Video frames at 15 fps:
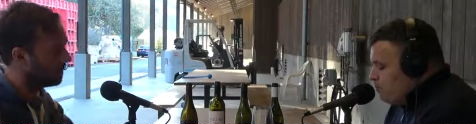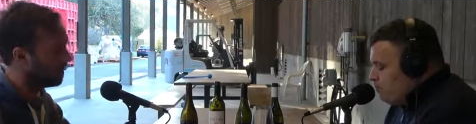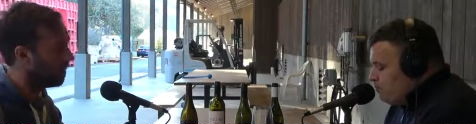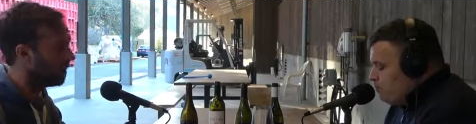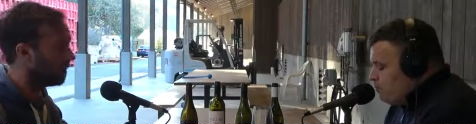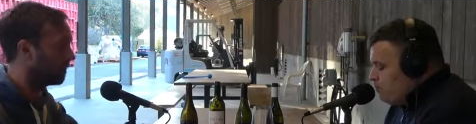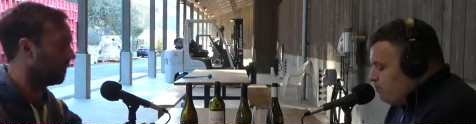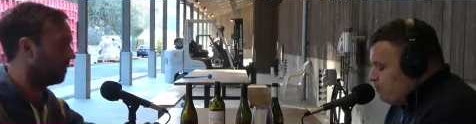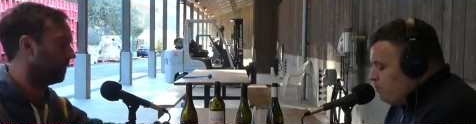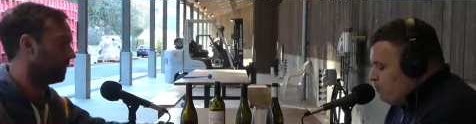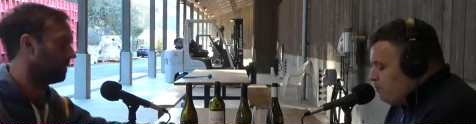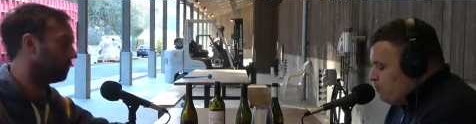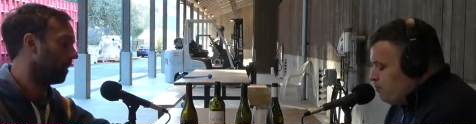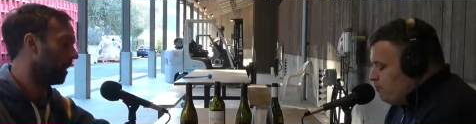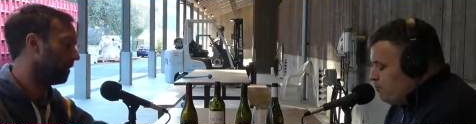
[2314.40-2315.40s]
Speaker 1: longer.
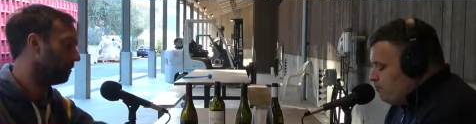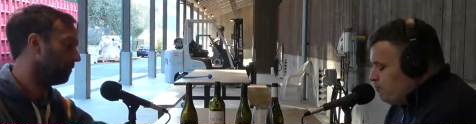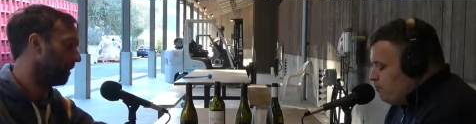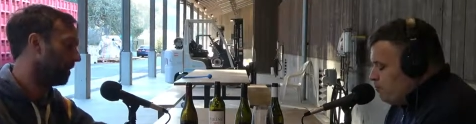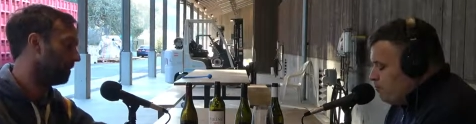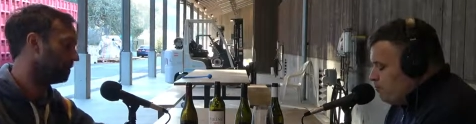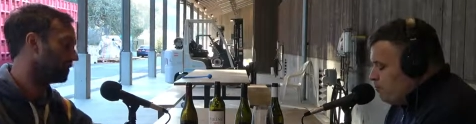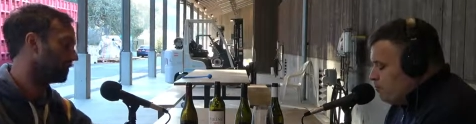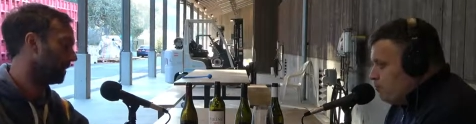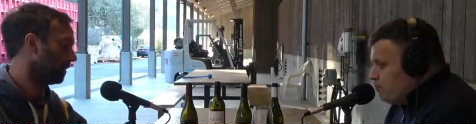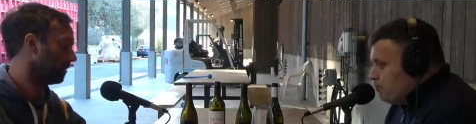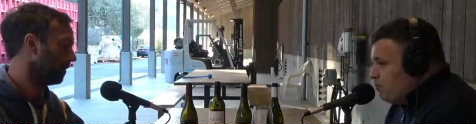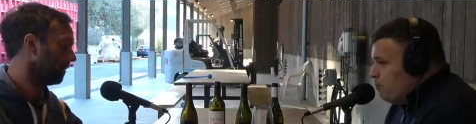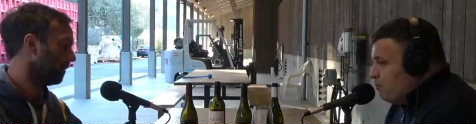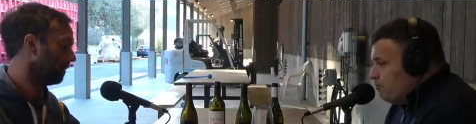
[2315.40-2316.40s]
We dried grapes
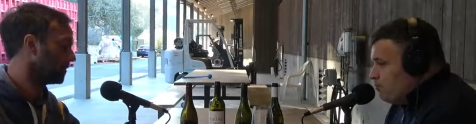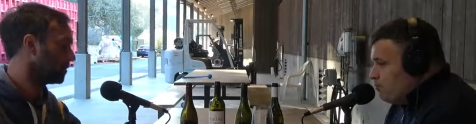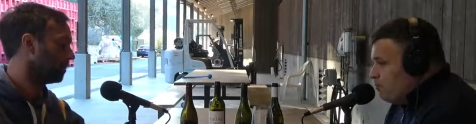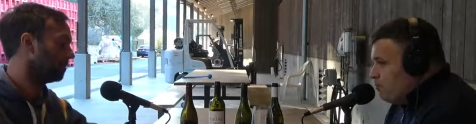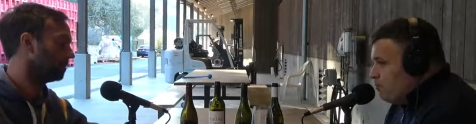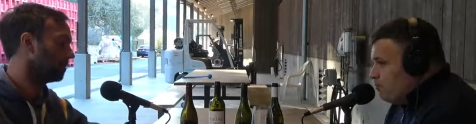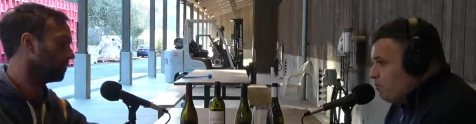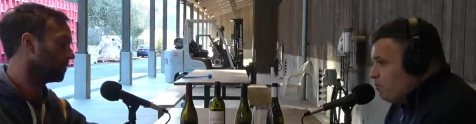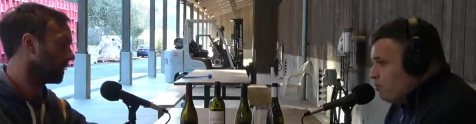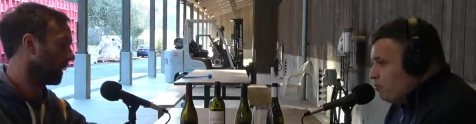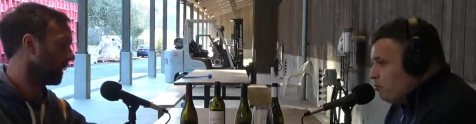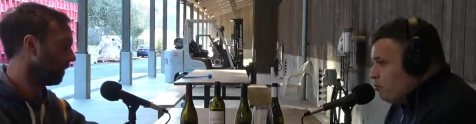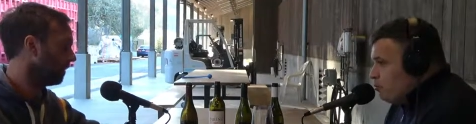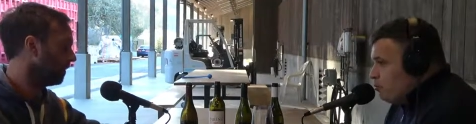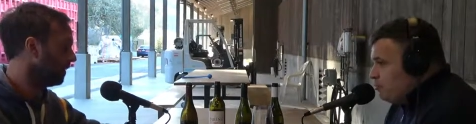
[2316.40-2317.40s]
like uh, Recioto
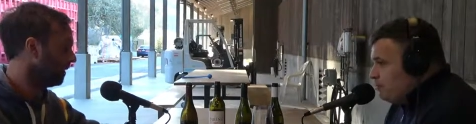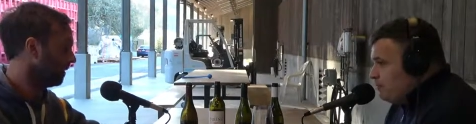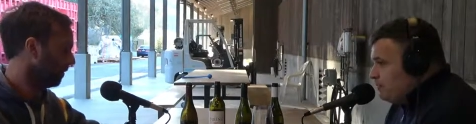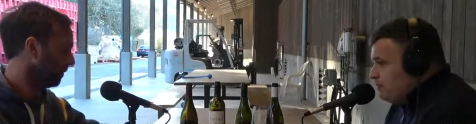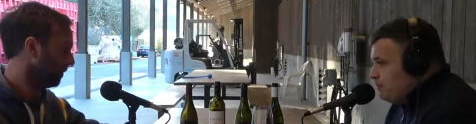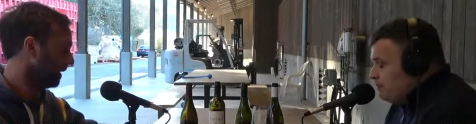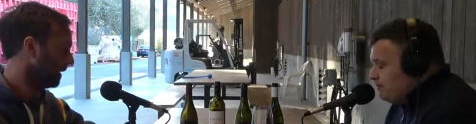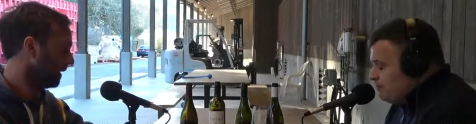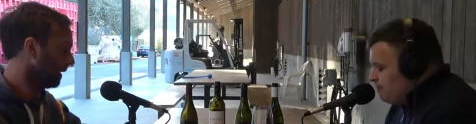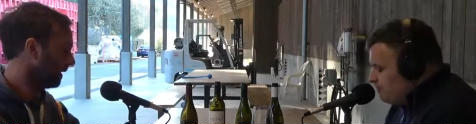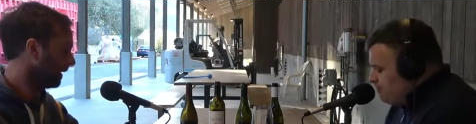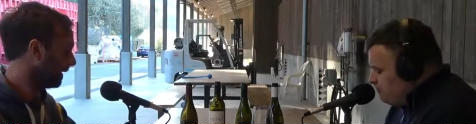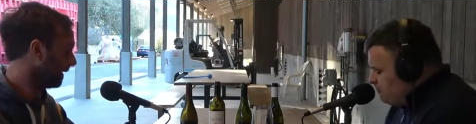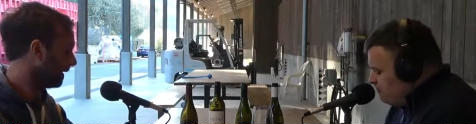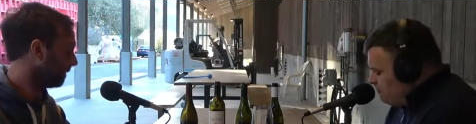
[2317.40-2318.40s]
style.
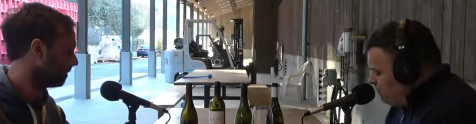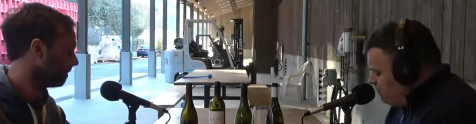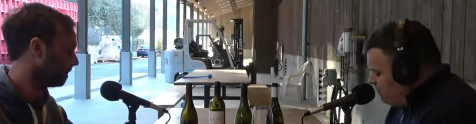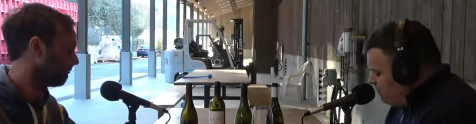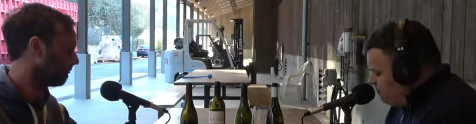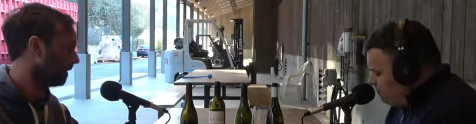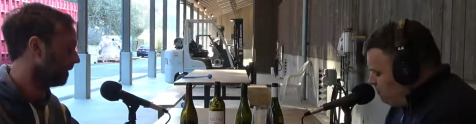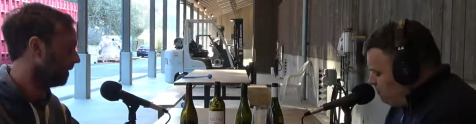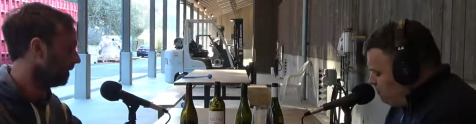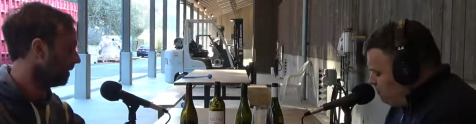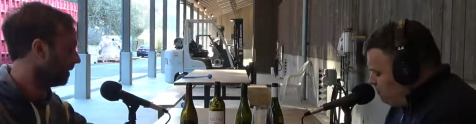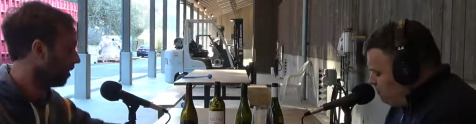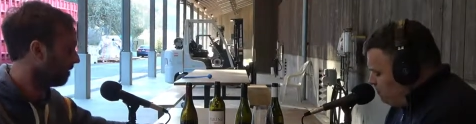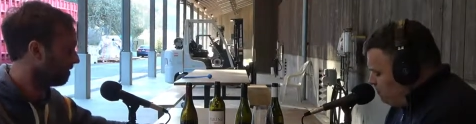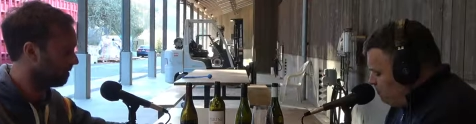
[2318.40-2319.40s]
We uh,
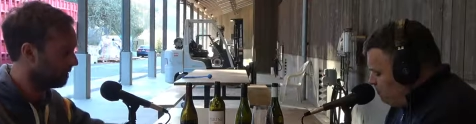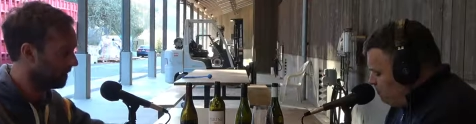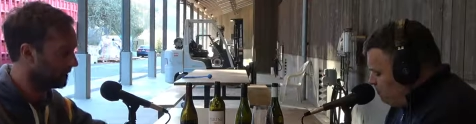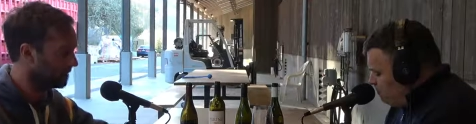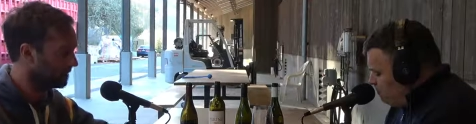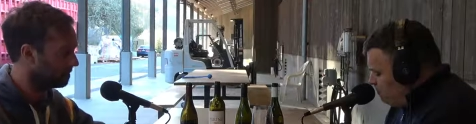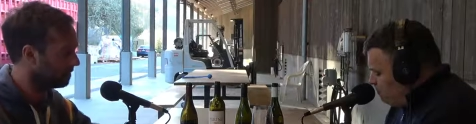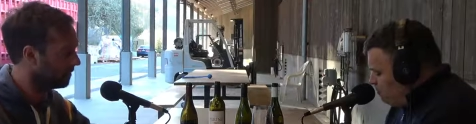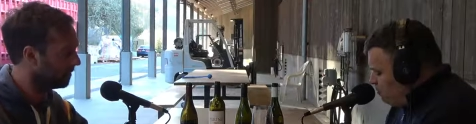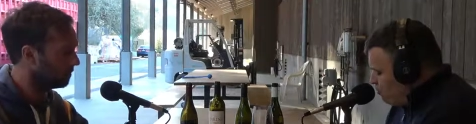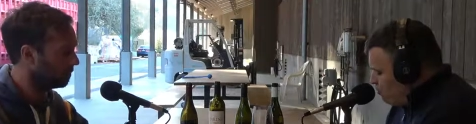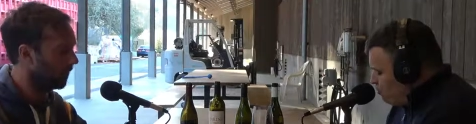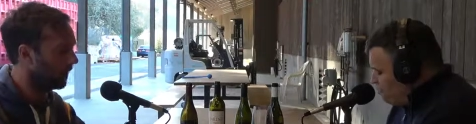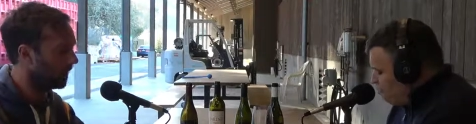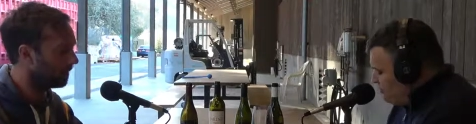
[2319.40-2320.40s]
co-fermented some
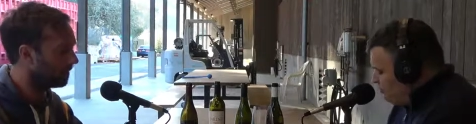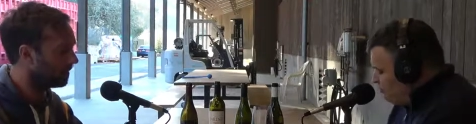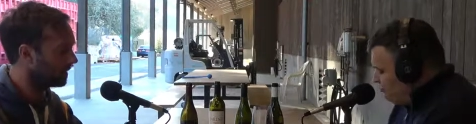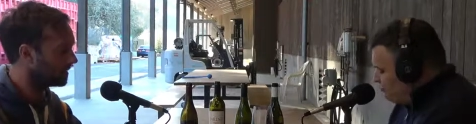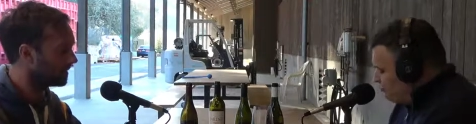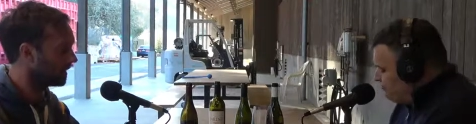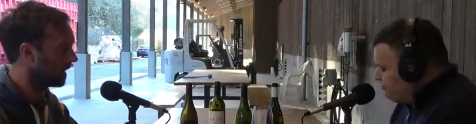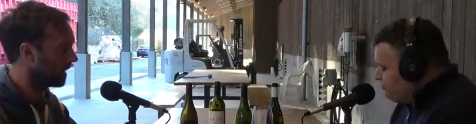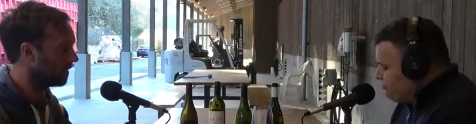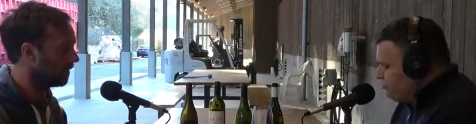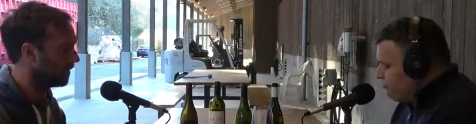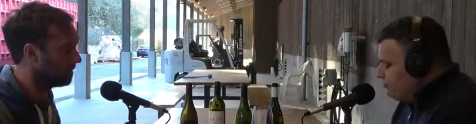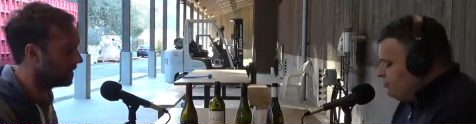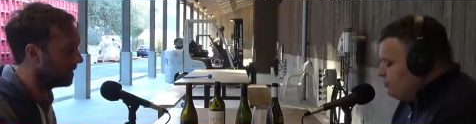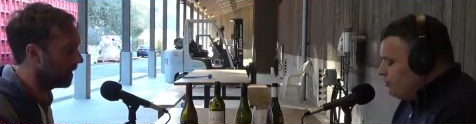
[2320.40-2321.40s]
really wild things
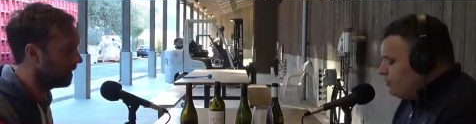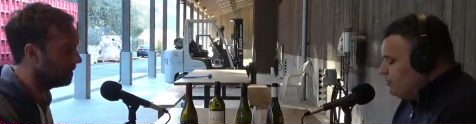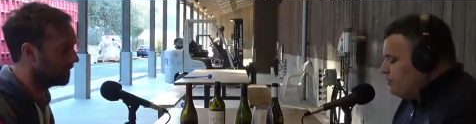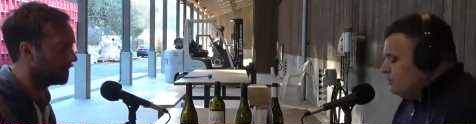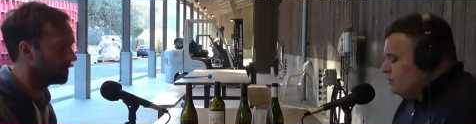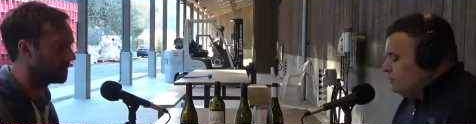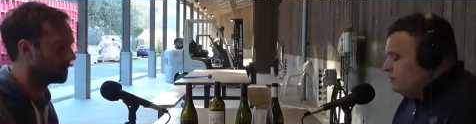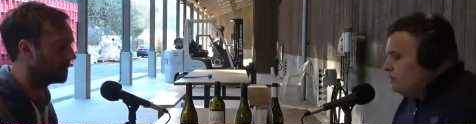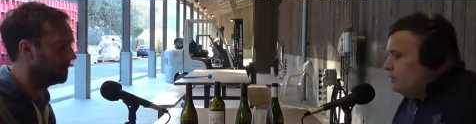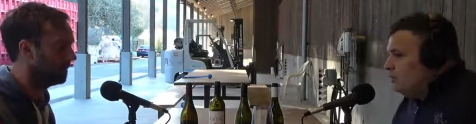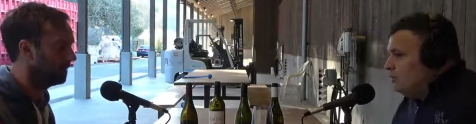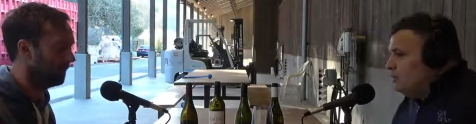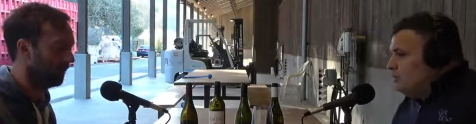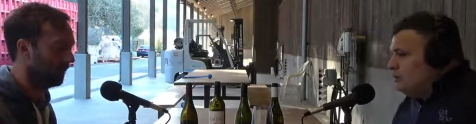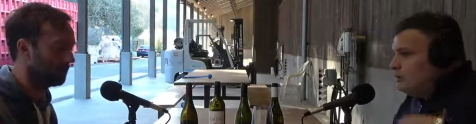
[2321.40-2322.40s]
together, and it became this
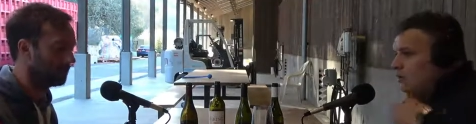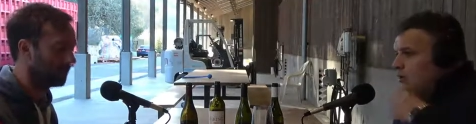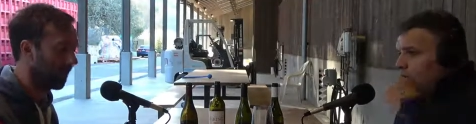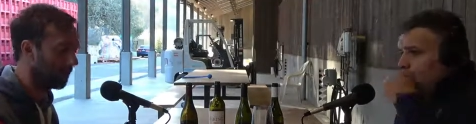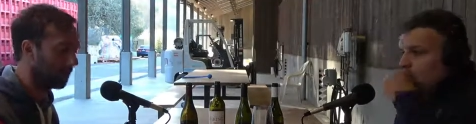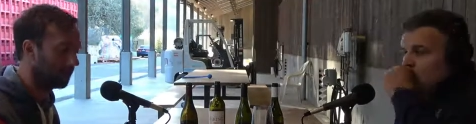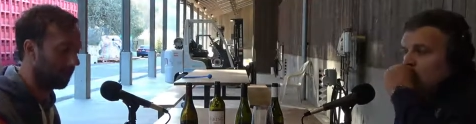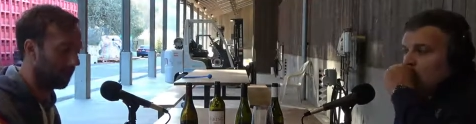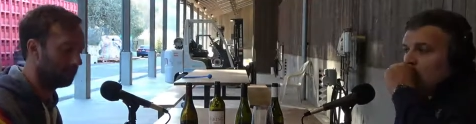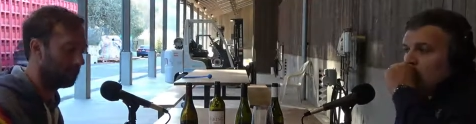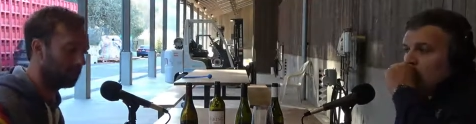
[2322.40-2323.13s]
exotic kind of